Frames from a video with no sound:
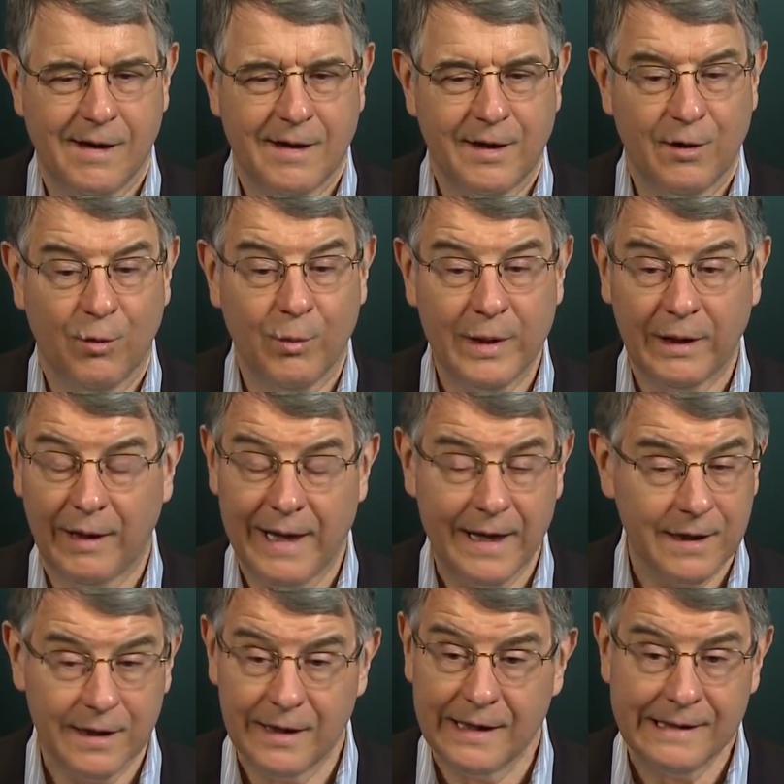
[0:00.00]
you know, we
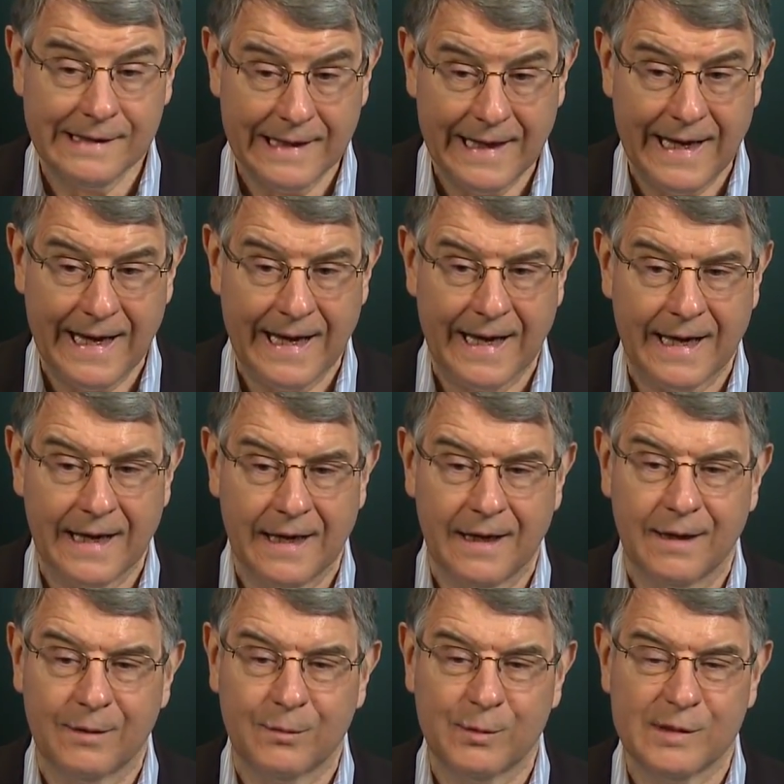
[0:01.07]
landed in Da Nang,
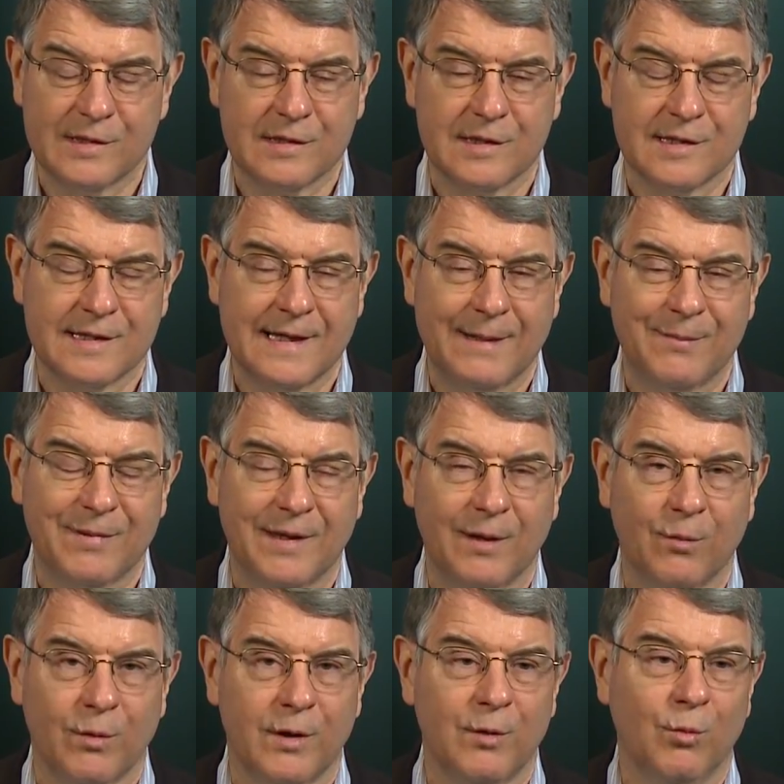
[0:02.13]
and it was the same
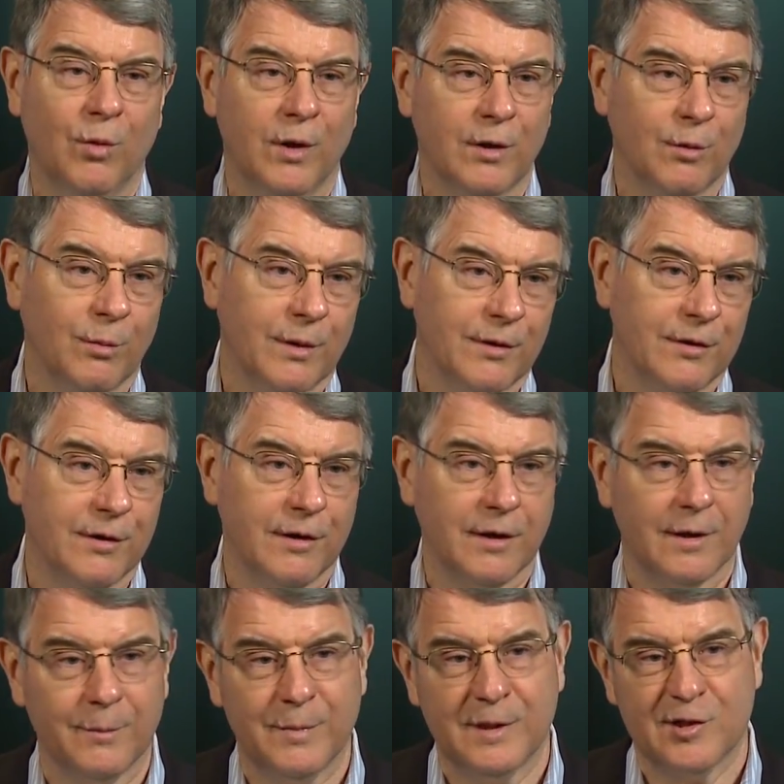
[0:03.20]
thing where you wonder whether you're
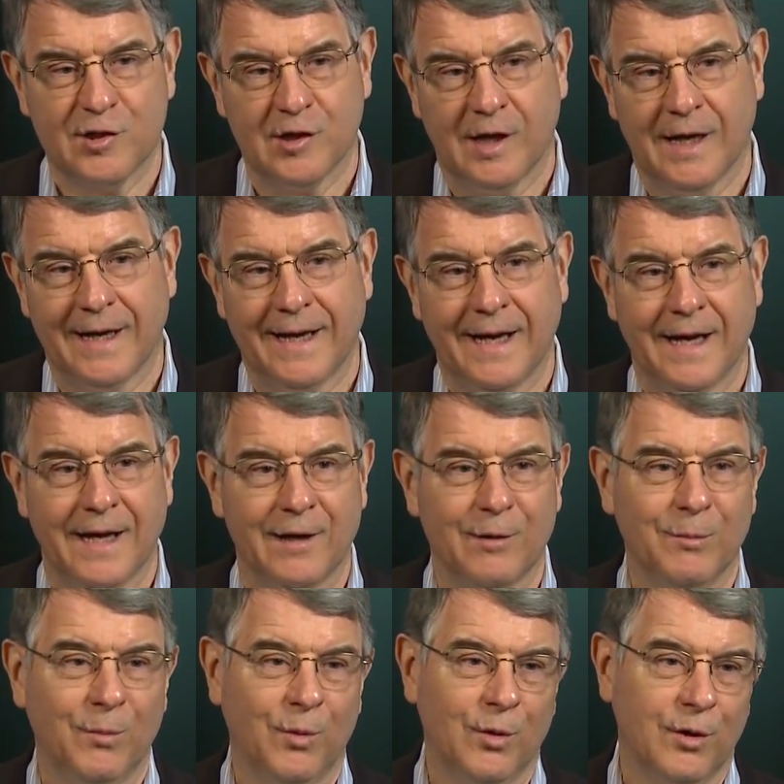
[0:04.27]
going to be shot at or
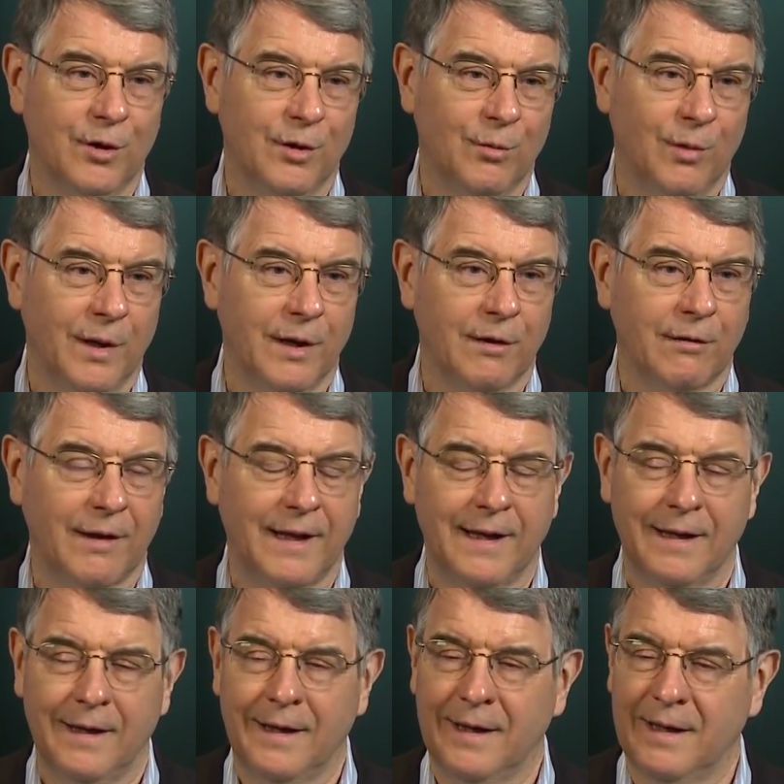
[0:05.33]
mortared while you're
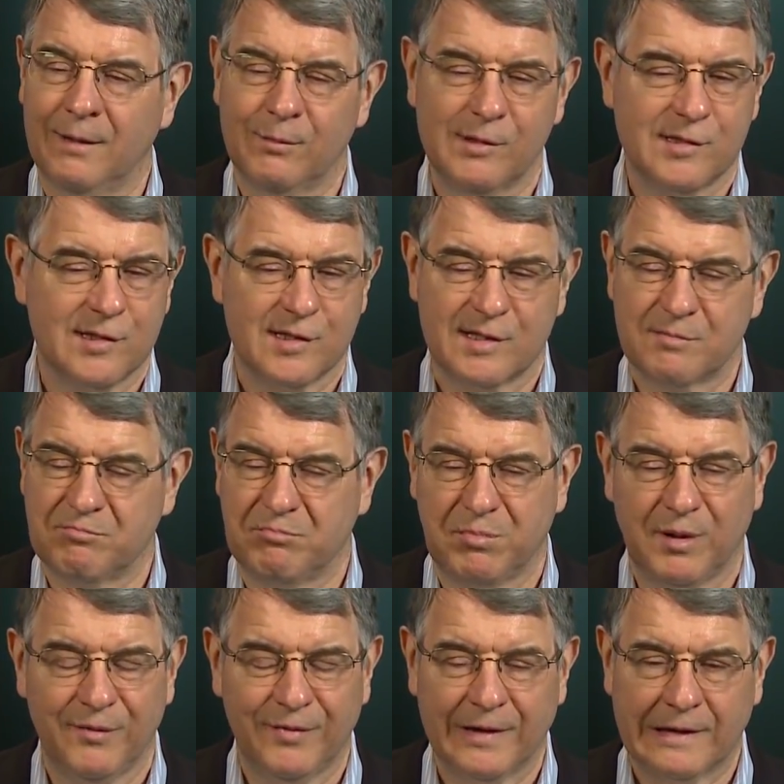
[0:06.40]
landing, and it was just
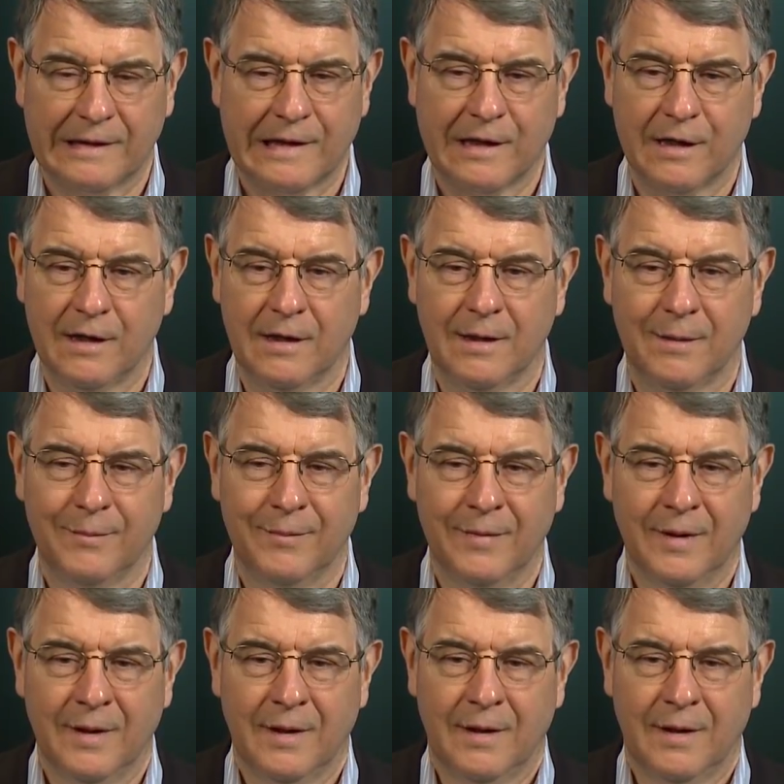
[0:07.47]
perfectly calm.